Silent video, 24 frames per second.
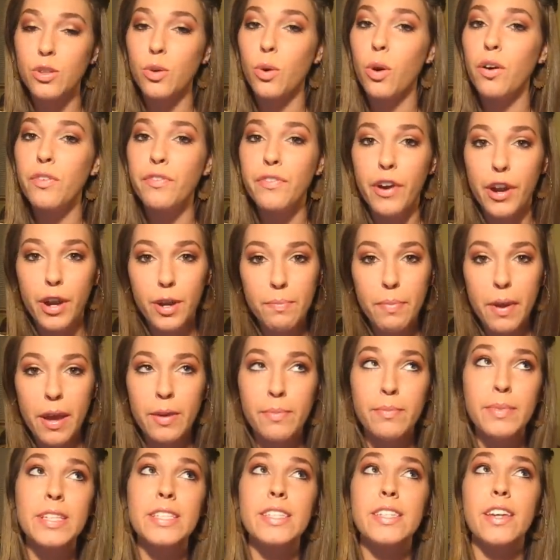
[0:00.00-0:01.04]
They're all very
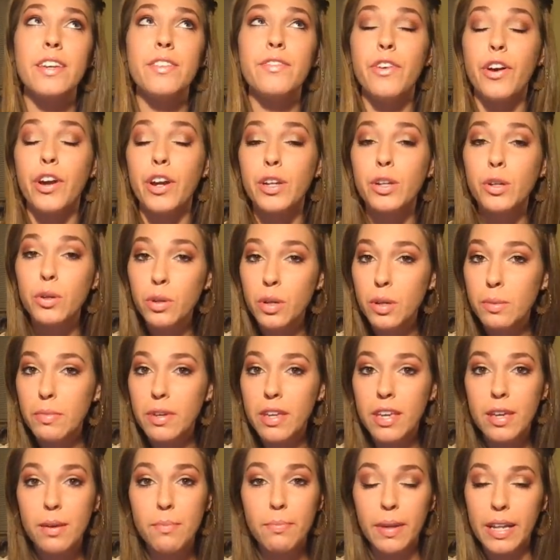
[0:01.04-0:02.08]
pigmented, very creamy,